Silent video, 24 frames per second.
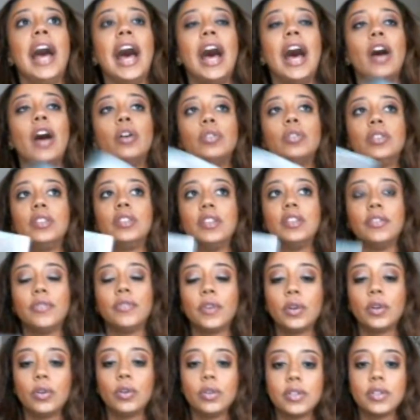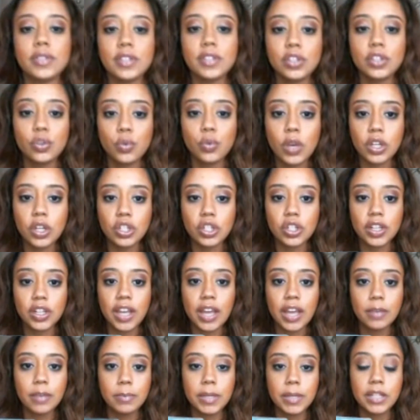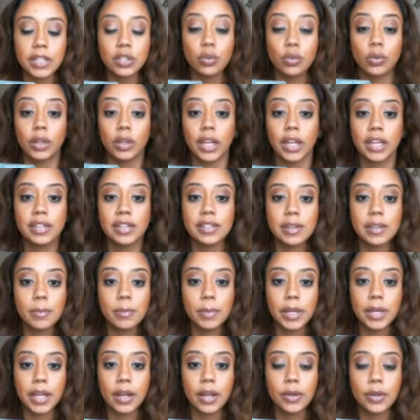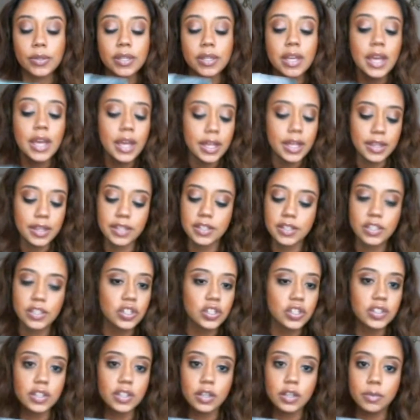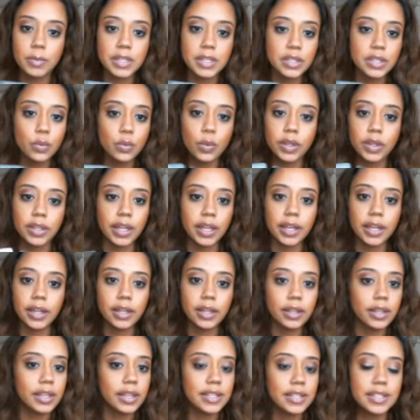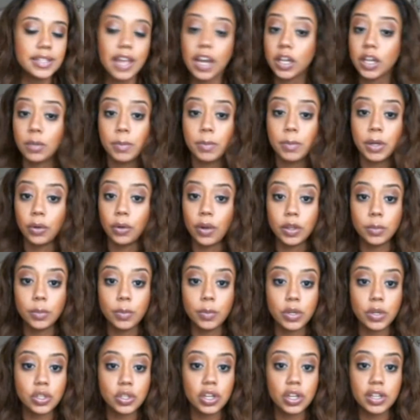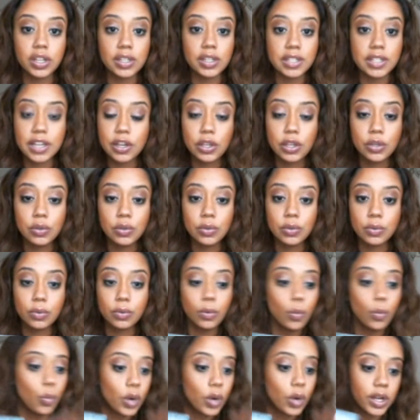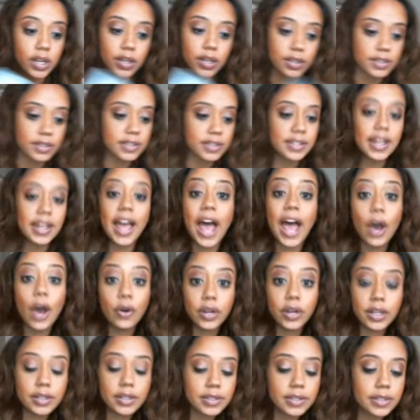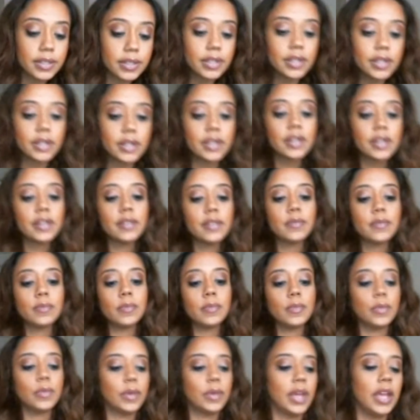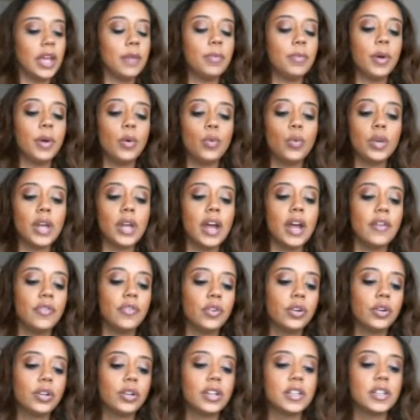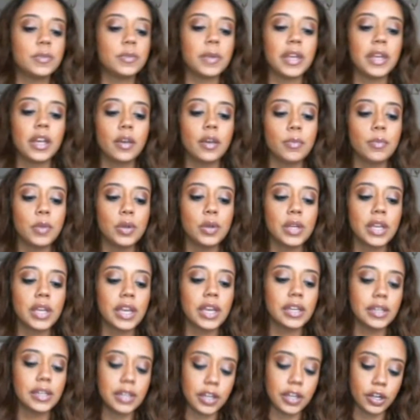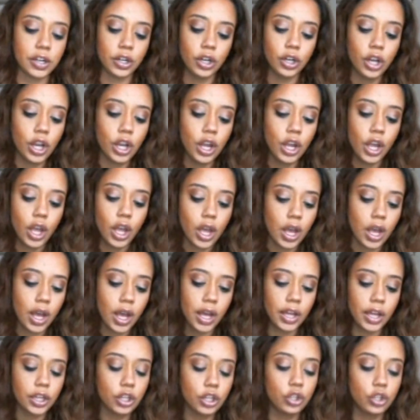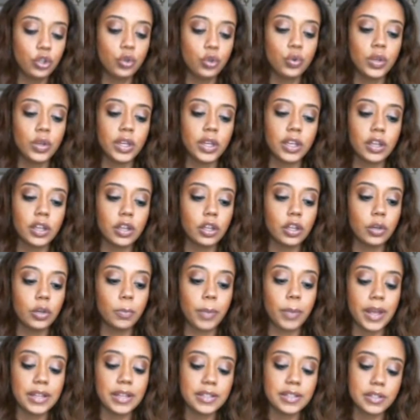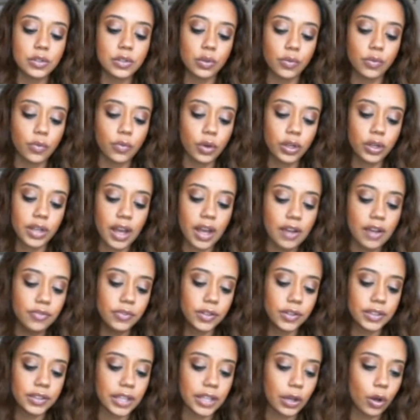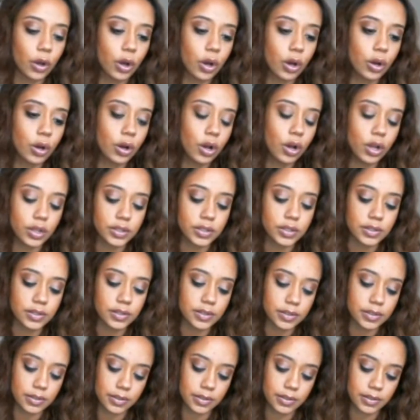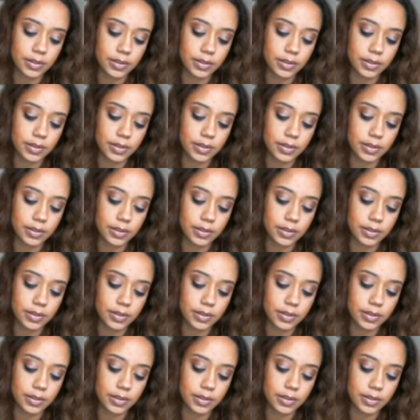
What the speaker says: how difficult a situation can be to relate to somebody else, this is just going to be someone that is not going to beat around the bush. They're going to tell you what it is, how it is. Okay, but whatever is being communicated here, you're doing your best to avoid conflict at all costs.